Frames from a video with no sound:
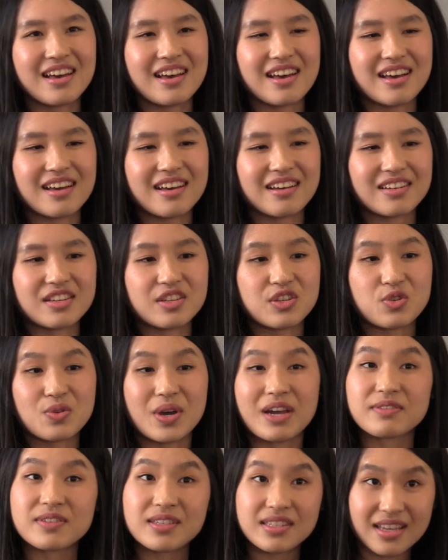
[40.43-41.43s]
You
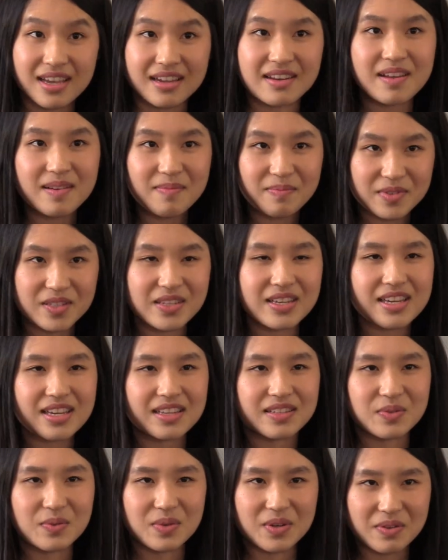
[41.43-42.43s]
have to sign up to
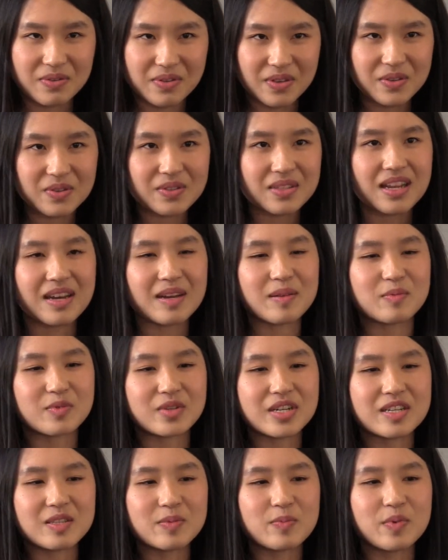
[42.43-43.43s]
each one of those
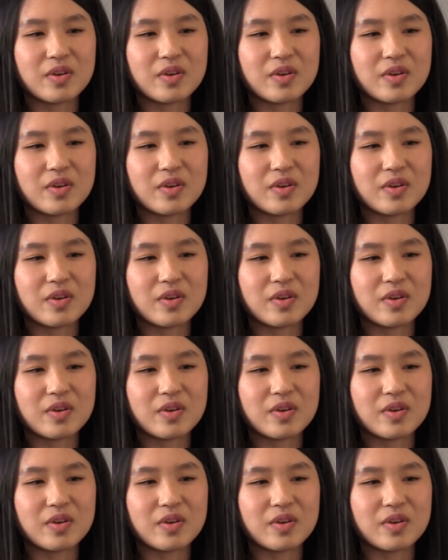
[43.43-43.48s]
libraries,